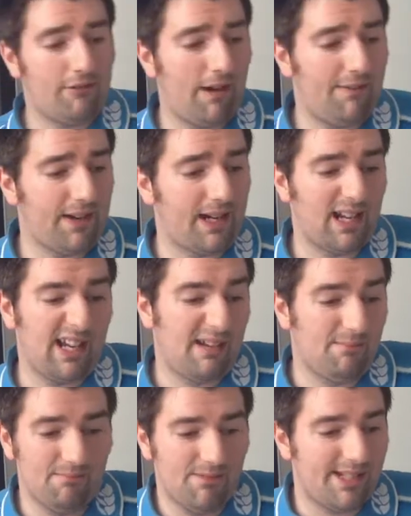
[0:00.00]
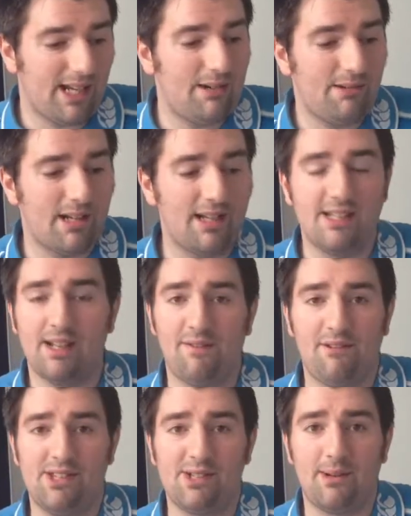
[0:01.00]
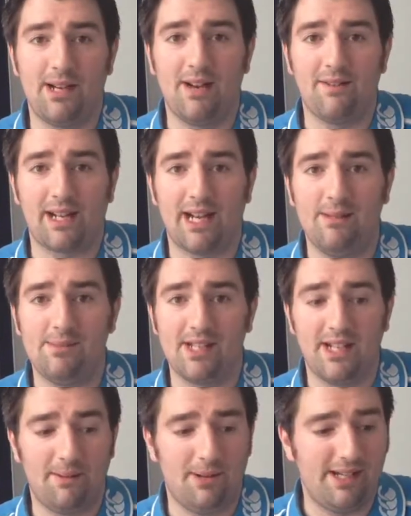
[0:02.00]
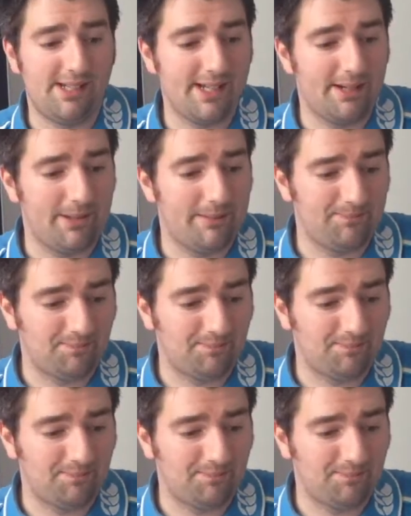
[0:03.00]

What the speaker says: Graphically, totally different to any other games anyway. So